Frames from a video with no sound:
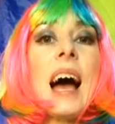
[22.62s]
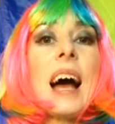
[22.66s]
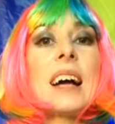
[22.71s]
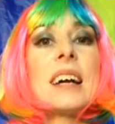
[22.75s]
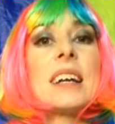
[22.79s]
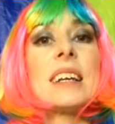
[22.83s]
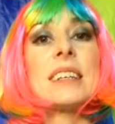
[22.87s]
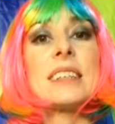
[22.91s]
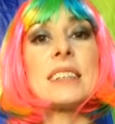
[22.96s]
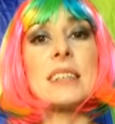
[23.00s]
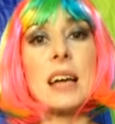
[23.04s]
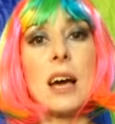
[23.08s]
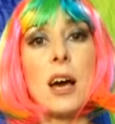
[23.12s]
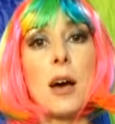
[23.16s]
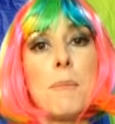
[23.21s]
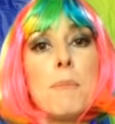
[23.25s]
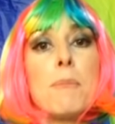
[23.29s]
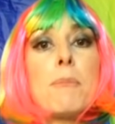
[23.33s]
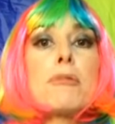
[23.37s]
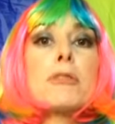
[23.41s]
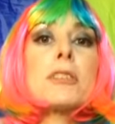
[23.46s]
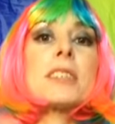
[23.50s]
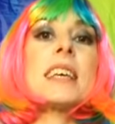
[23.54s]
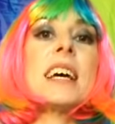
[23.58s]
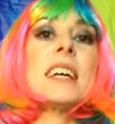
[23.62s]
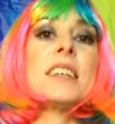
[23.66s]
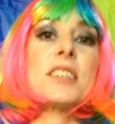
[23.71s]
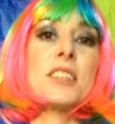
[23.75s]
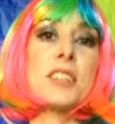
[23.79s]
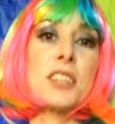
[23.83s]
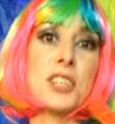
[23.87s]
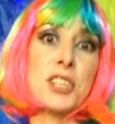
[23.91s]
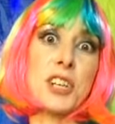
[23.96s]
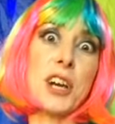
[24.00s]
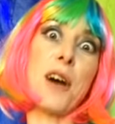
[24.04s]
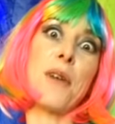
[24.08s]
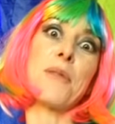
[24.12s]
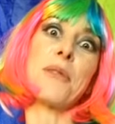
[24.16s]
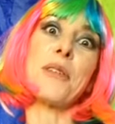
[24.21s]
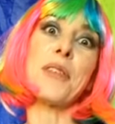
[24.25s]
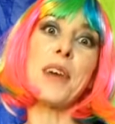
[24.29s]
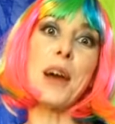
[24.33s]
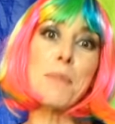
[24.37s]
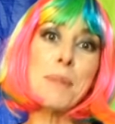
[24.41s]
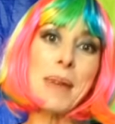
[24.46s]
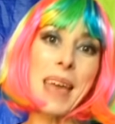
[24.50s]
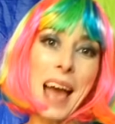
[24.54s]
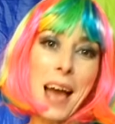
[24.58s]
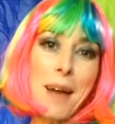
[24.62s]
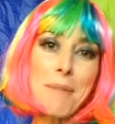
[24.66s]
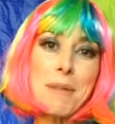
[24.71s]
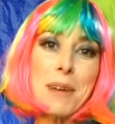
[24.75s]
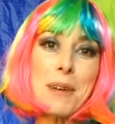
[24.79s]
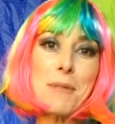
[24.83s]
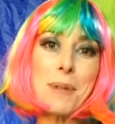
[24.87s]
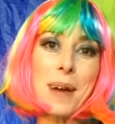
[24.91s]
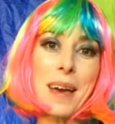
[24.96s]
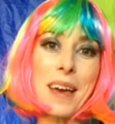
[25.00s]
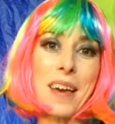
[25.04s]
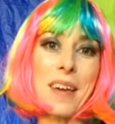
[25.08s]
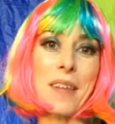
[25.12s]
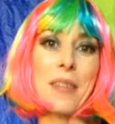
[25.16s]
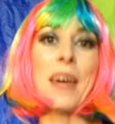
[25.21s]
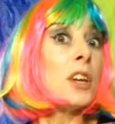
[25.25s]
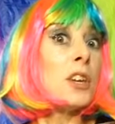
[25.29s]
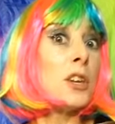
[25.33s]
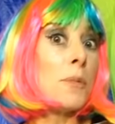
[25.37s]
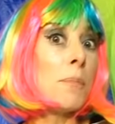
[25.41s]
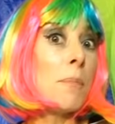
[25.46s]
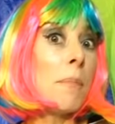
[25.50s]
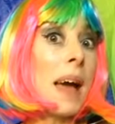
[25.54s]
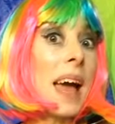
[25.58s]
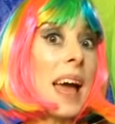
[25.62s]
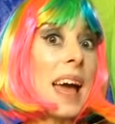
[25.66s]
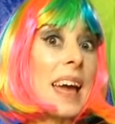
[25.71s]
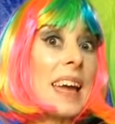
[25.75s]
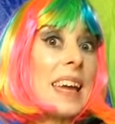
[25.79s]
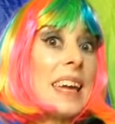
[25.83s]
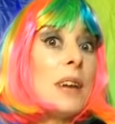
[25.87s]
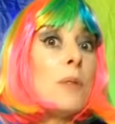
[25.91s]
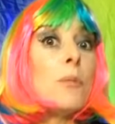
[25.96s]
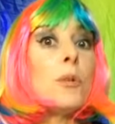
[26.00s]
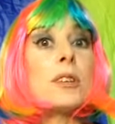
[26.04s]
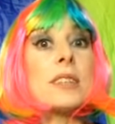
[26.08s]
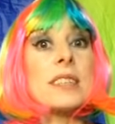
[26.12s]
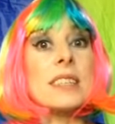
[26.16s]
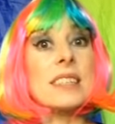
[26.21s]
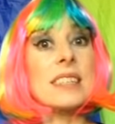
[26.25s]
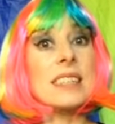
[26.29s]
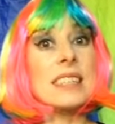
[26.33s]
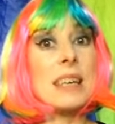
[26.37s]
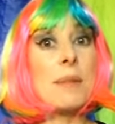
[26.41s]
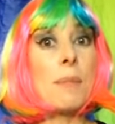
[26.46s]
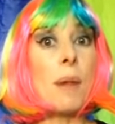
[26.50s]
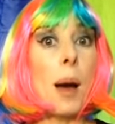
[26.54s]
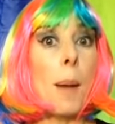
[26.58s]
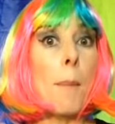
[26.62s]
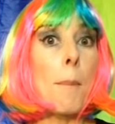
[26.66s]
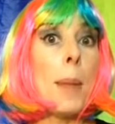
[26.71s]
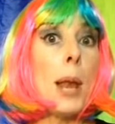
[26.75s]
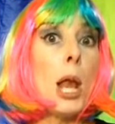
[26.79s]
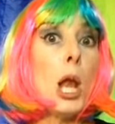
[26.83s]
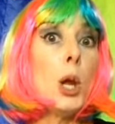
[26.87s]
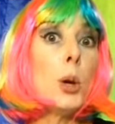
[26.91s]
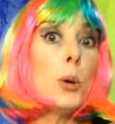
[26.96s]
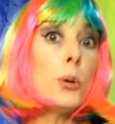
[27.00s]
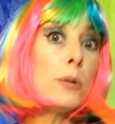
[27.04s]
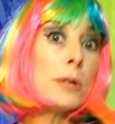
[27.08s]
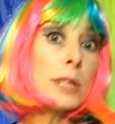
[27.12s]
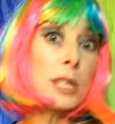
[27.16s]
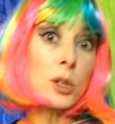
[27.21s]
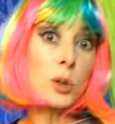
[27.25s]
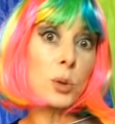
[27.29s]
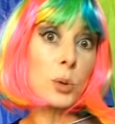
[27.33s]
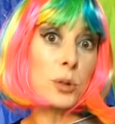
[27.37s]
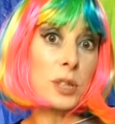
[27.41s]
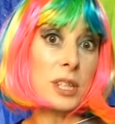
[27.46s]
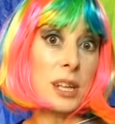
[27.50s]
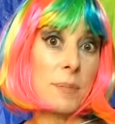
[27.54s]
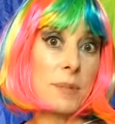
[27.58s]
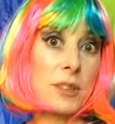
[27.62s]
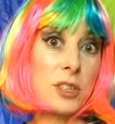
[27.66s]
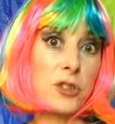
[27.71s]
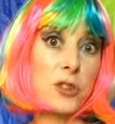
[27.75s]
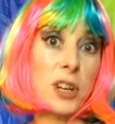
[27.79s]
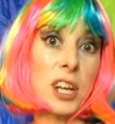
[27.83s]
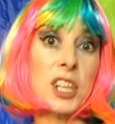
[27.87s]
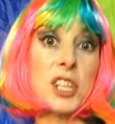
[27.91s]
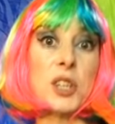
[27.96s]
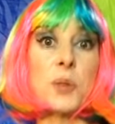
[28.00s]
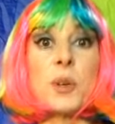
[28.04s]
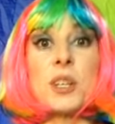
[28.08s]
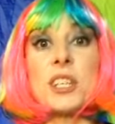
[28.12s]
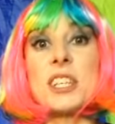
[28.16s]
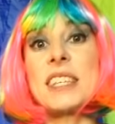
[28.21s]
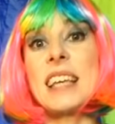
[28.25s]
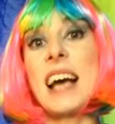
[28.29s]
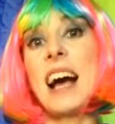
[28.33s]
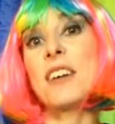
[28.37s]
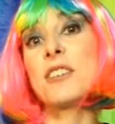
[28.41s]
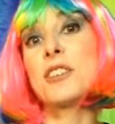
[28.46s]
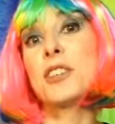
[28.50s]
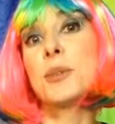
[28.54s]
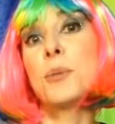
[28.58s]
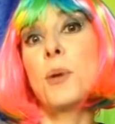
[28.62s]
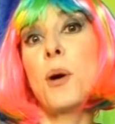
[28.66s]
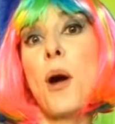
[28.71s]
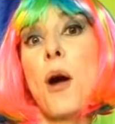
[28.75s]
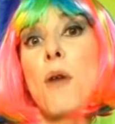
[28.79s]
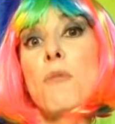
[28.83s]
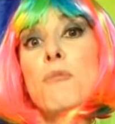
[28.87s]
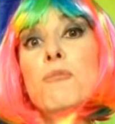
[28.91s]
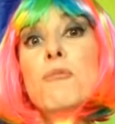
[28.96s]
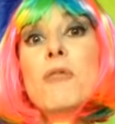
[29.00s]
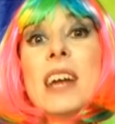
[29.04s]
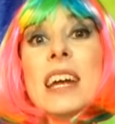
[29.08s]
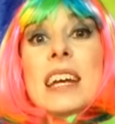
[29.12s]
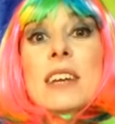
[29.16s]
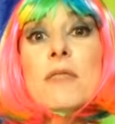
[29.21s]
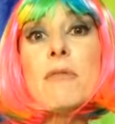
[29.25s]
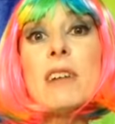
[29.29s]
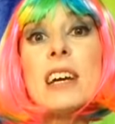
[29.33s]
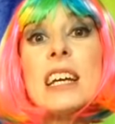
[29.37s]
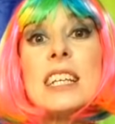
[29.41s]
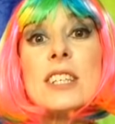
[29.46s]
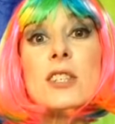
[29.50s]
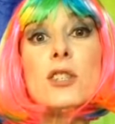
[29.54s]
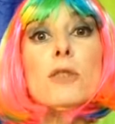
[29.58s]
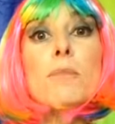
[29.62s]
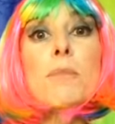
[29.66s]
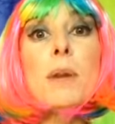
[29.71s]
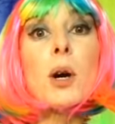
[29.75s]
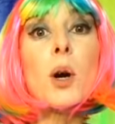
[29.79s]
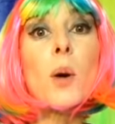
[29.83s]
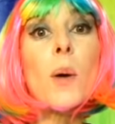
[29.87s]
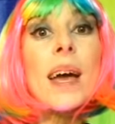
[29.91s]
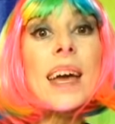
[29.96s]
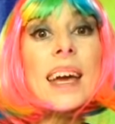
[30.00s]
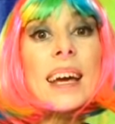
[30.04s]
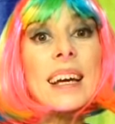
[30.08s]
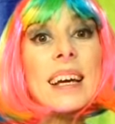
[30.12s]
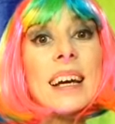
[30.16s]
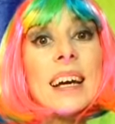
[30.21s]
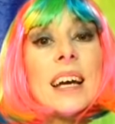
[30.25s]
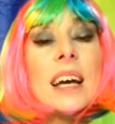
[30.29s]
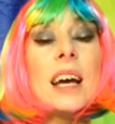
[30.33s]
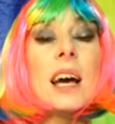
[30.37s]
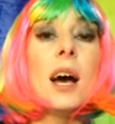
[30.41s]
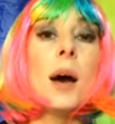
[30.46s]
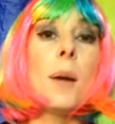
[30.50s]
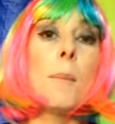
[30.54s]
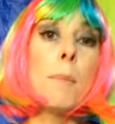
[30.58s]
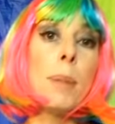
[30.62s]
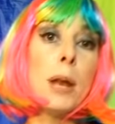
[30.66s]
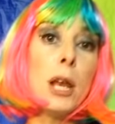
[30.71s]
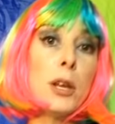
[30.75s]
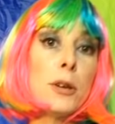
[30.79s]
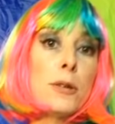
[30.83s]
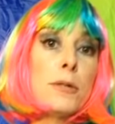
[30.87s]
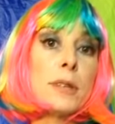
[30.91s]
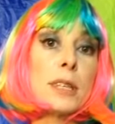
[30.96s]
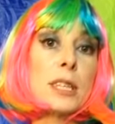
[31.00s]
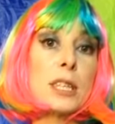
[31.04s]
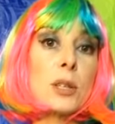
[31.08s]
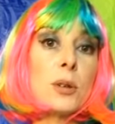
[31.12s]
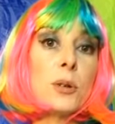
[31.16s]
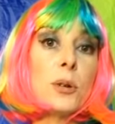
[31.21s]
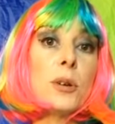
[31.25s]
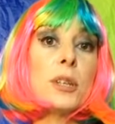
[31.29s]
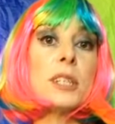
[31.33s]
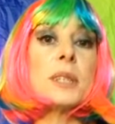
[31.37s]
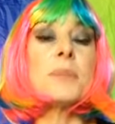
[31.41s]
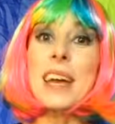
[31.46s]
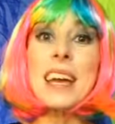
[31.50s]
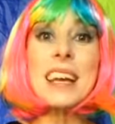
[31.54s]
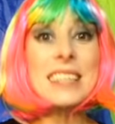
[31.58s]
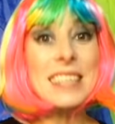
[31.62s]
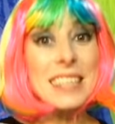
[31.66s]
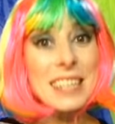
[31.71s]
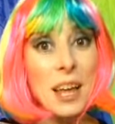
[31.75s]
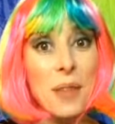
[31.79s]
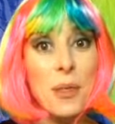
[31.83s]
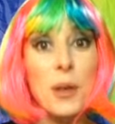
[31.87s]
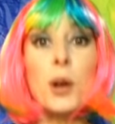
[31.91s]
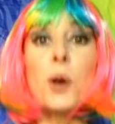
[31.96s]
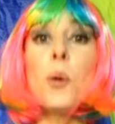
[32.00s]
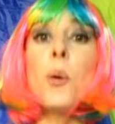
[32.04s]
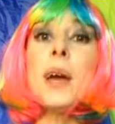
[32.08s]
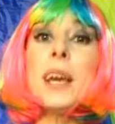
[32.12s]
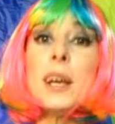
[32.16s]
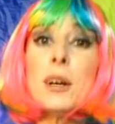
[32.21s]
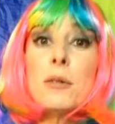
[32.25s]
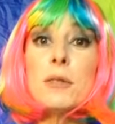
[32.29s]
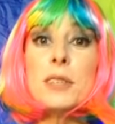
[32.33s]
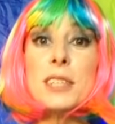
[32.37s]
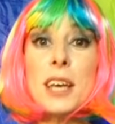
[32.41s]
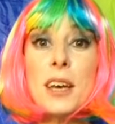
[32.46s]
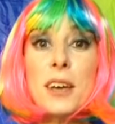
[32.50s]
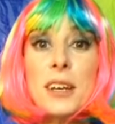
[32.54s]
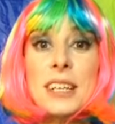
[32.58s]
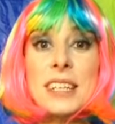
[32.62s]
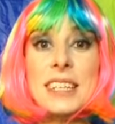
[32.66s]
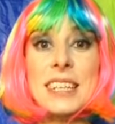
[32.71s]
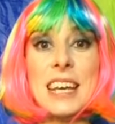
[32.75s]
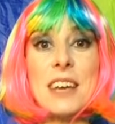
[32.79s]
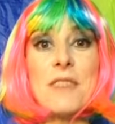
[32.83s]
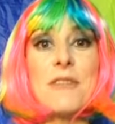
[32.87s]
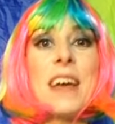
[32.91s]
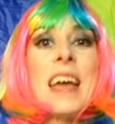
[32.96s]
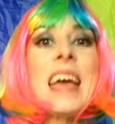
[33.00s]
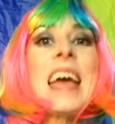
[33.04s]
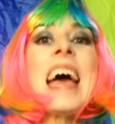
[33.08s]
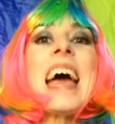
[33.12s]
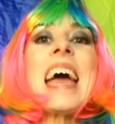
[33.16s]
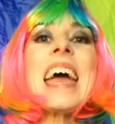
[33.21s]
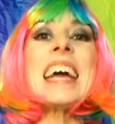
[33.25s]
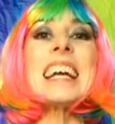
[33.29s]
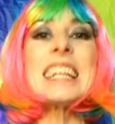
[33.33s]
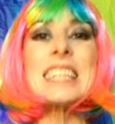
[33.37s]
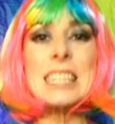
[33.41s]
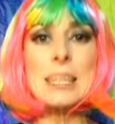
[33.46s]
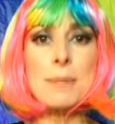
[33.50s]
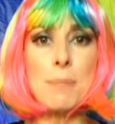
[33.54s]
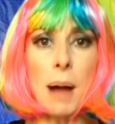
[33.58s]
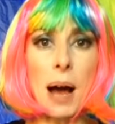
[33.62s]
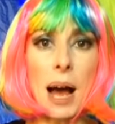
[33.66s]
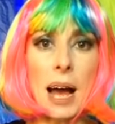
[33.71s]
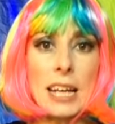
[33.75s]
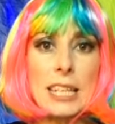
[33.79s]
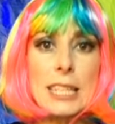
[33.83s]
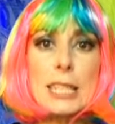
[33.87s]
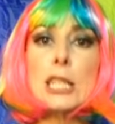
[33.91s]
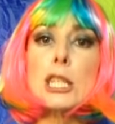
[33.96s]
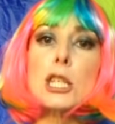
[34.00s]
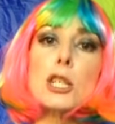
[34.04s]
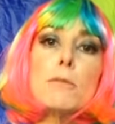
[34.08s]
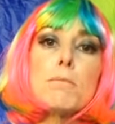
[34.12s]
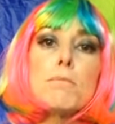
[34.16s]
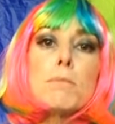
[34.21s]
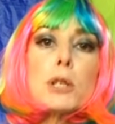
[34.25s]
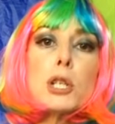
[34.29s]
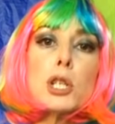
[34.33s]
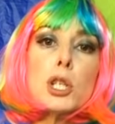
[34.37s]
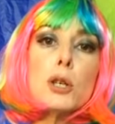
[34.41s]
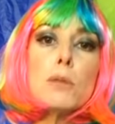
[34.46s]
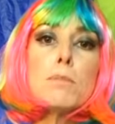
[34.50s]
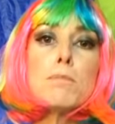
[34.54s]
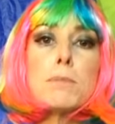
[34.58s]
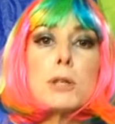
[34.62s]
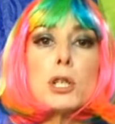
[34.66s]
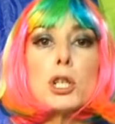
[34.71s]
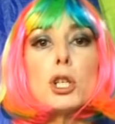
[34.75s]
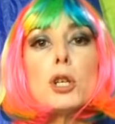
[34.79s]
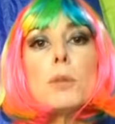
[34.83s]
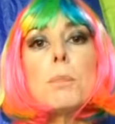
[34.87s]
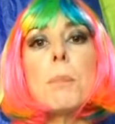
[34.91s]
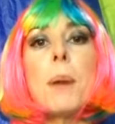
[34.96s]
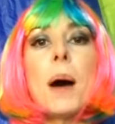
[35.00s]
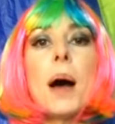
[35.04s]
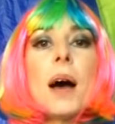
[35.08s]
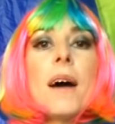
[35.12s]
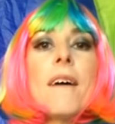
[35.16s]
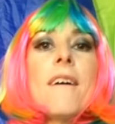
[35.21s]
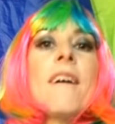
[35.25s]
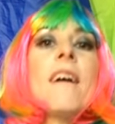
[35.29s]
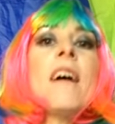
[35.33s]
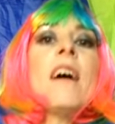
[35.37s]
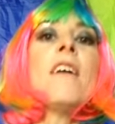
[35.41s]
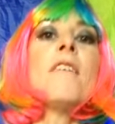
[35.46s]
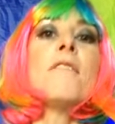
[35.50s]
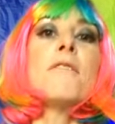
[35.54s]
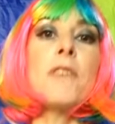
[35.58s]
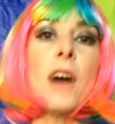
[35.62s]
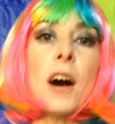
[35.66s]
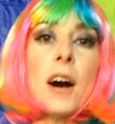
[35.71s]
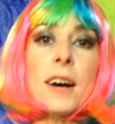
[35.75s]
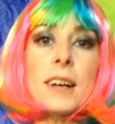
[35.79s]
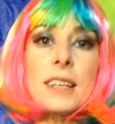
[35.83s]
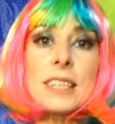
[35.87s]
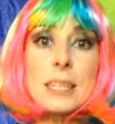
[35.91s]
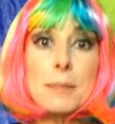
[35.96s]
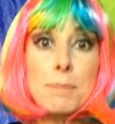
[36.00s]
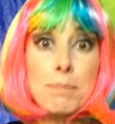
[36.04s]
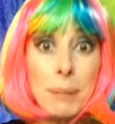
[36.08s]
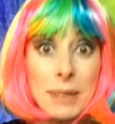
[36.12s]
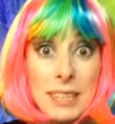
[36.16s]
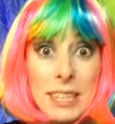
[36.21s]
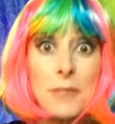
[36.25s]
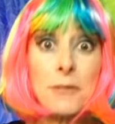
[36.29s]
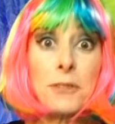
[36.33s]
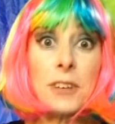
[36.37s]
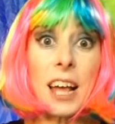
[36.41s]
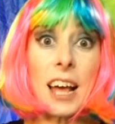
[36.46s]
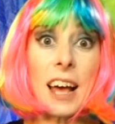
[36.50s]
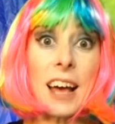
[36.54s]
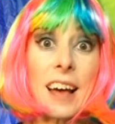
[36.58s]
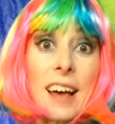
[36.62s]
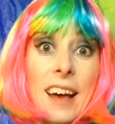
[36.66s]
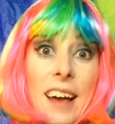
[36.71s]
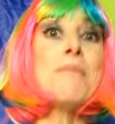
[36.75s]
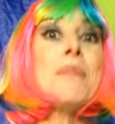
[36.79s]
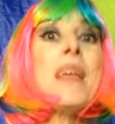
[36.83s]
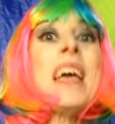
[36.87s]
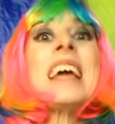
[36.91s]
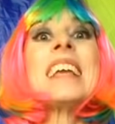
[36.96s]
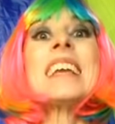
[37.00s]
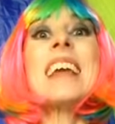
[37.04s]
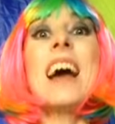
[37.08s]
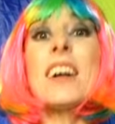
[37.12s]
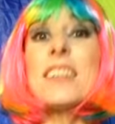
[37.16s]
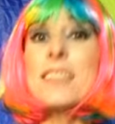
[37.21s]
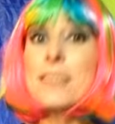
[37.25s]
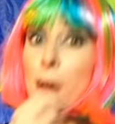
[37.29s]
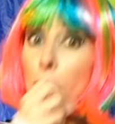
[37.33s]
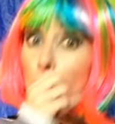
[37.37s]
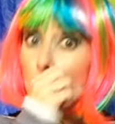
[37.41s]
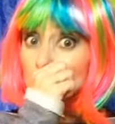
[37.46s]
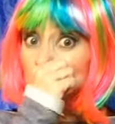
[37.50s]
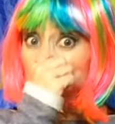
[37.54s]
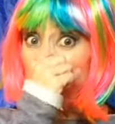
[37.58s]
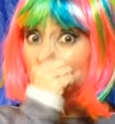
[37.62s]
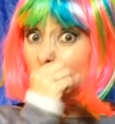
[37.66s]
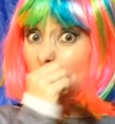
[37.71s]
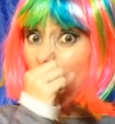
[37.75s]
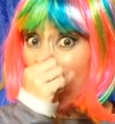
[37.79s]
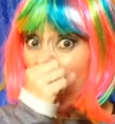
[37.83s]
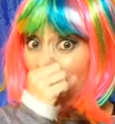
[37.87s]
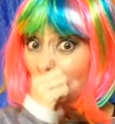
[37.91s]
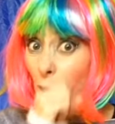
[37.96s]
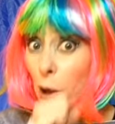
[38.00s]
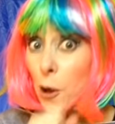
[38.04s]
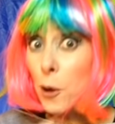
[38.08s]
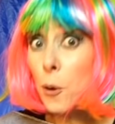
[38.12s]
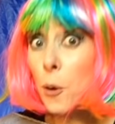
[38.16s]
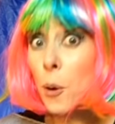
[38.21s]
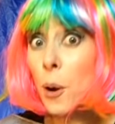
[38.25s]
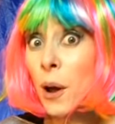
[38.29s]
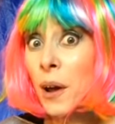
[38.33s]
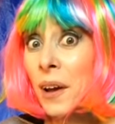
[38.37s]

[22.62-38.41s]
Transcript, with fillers: and um, present the child that they'll be happy with. You may want to see my balloon sword demonstration, which is how to do a really, really super quick balloon sword. Here's another quick alternative. It's my super duper duper fast butterfly. Now, I don't know